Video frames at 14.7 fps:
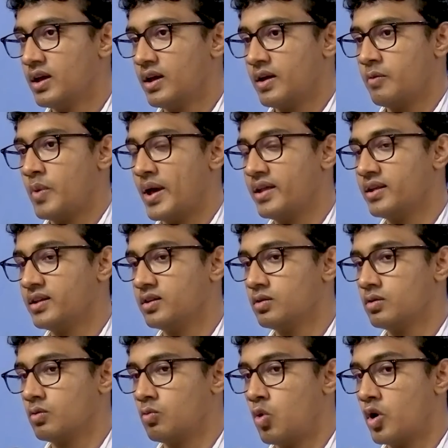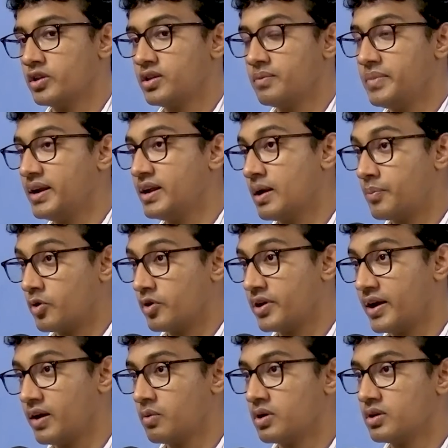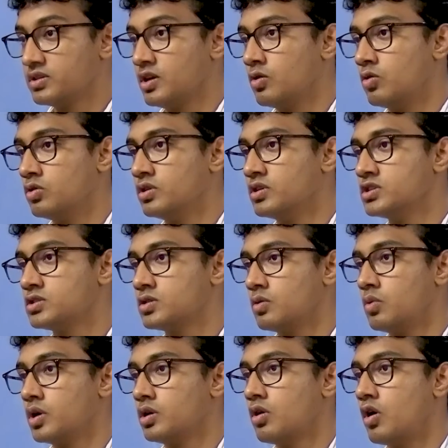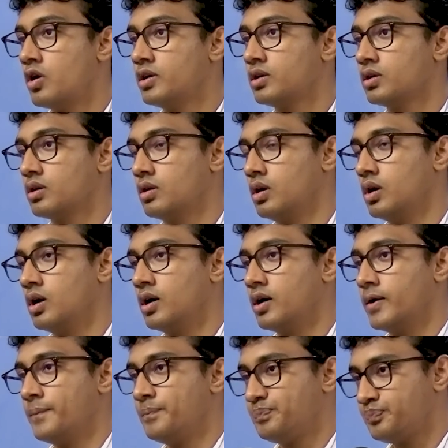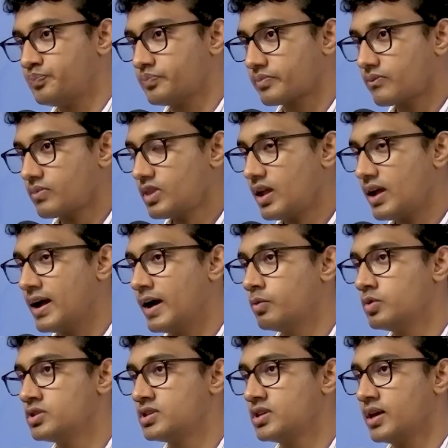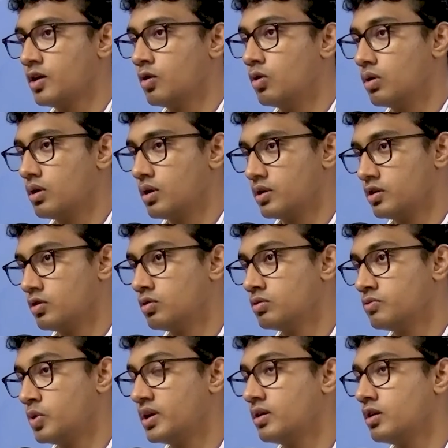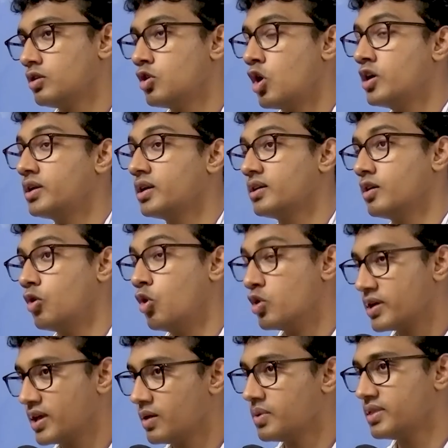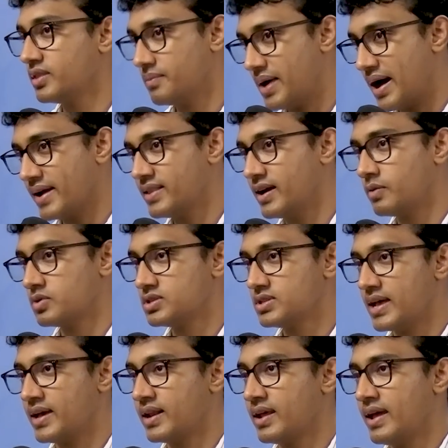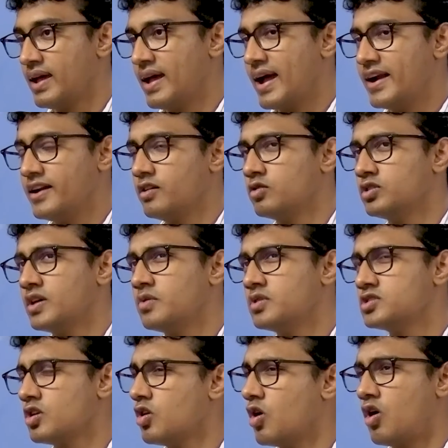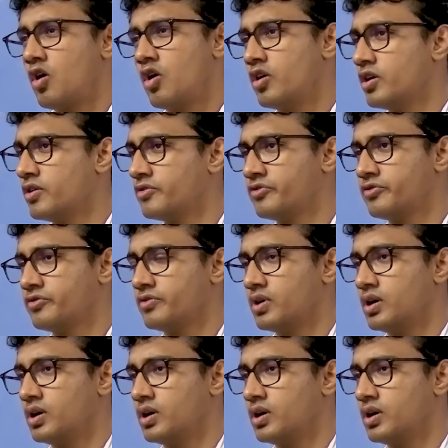wherein what the media portrayed were the owners were not, I would say, were not okay with the buy that was there. And, there was a lot of